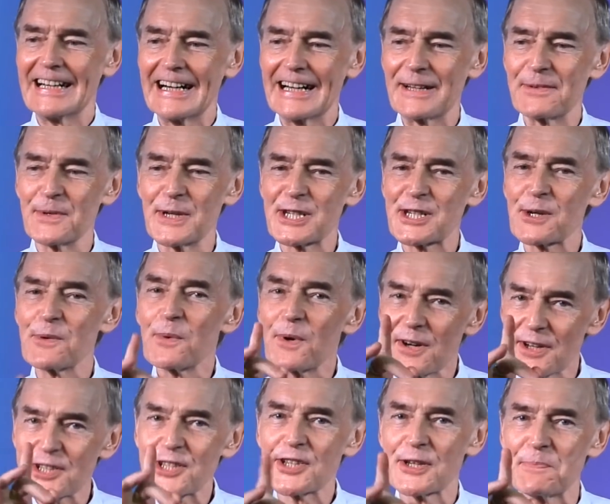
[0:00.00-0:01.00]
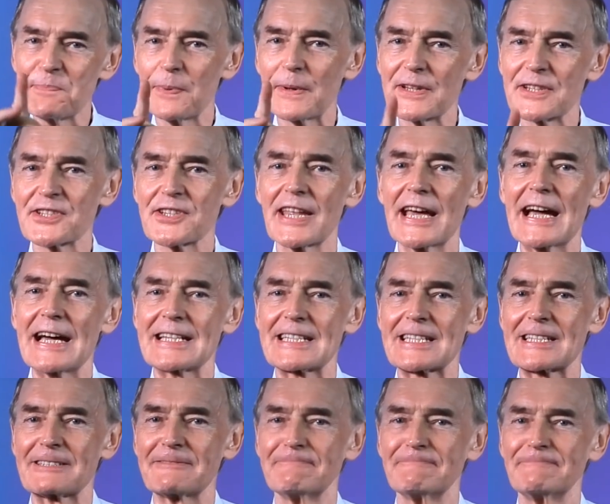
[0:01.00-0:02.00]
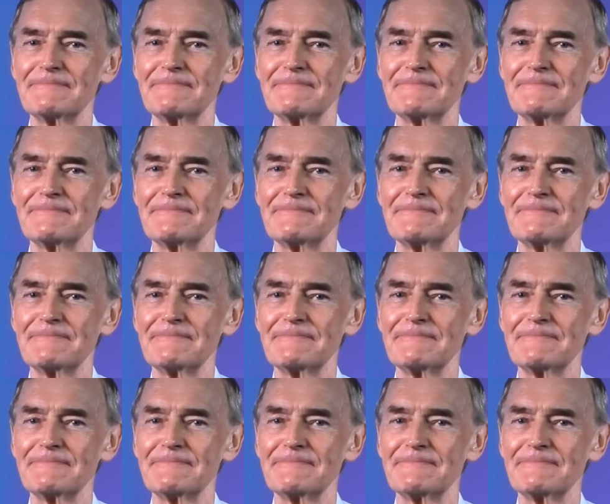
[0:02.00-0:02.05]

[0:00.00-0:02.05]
I wish it were as simple as that.